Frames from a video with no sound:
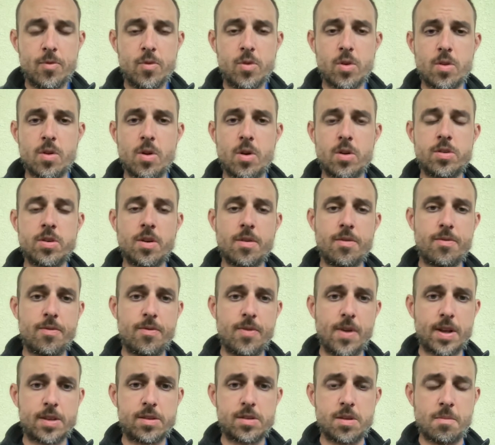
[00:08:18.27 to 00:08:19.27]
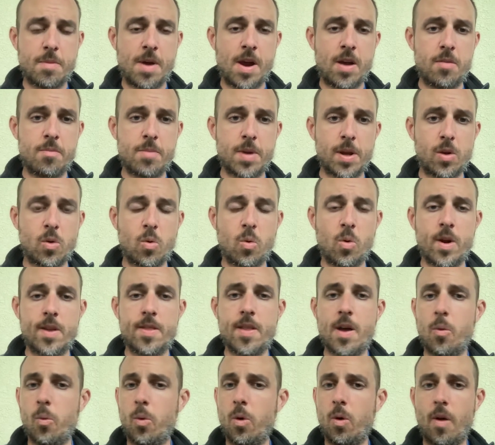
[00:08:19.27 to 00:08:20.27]
So there is a fixed amount of Bitcoin
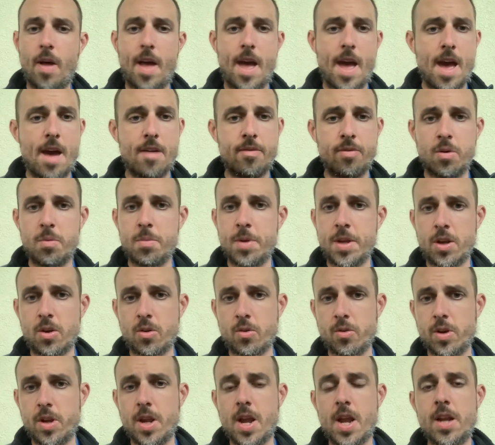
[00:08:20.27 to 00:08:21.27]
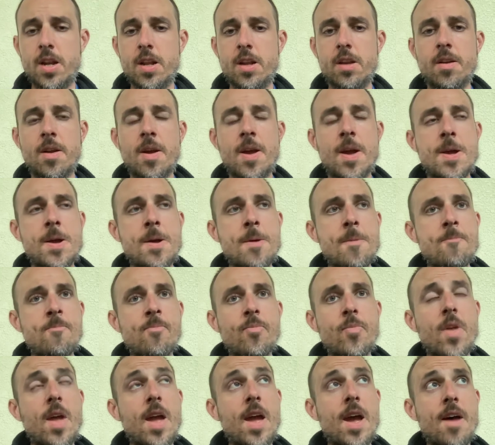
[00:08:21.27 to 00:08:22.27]
that will ever be created,
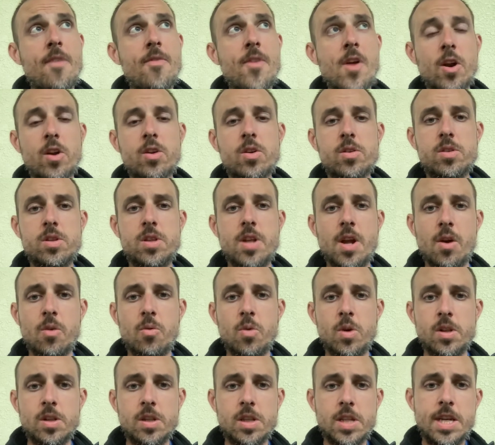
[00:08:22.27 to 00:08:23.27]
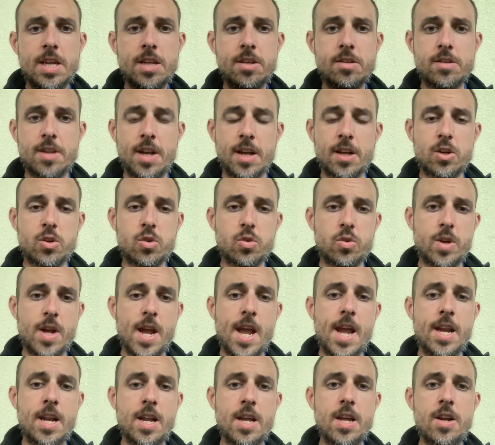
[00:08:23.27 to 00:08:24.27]
and they're released and
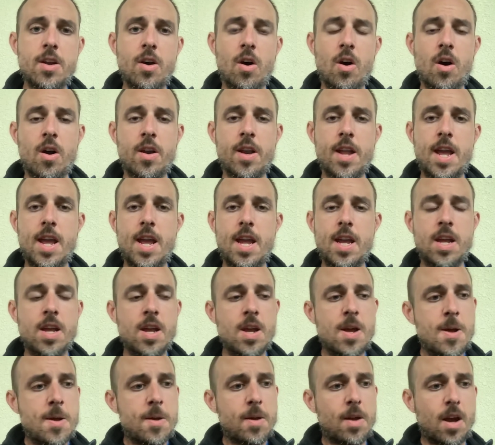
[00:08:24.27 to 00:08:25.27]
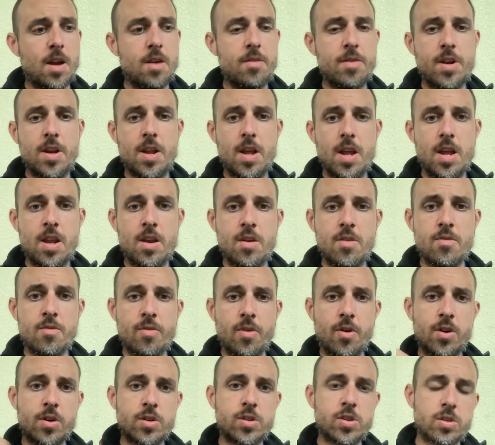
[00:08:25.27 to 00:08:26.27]
created on a kind of an
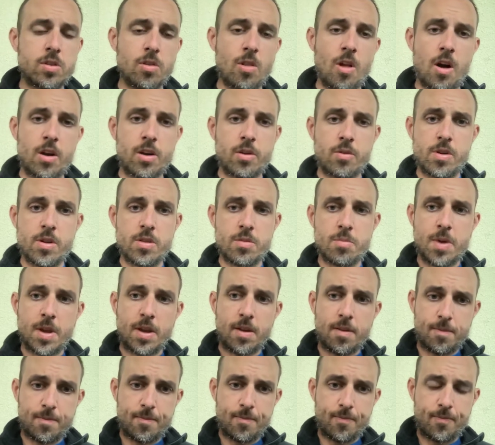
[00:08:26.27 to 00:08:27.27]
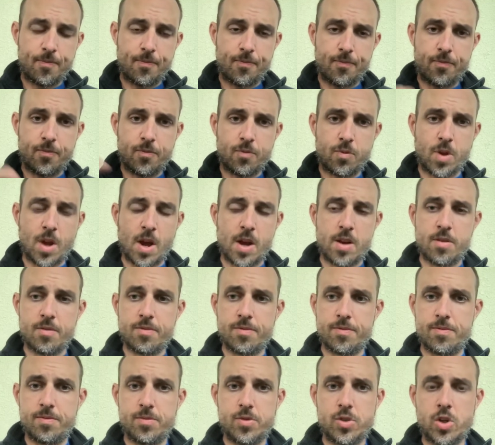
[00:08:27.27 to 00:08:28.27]
inverse logarithmic kind of
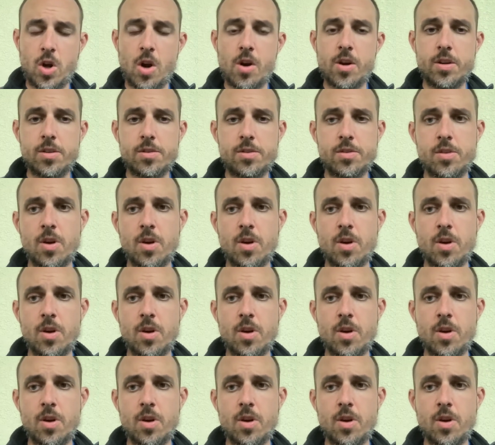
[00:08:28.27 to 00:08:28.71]
chart.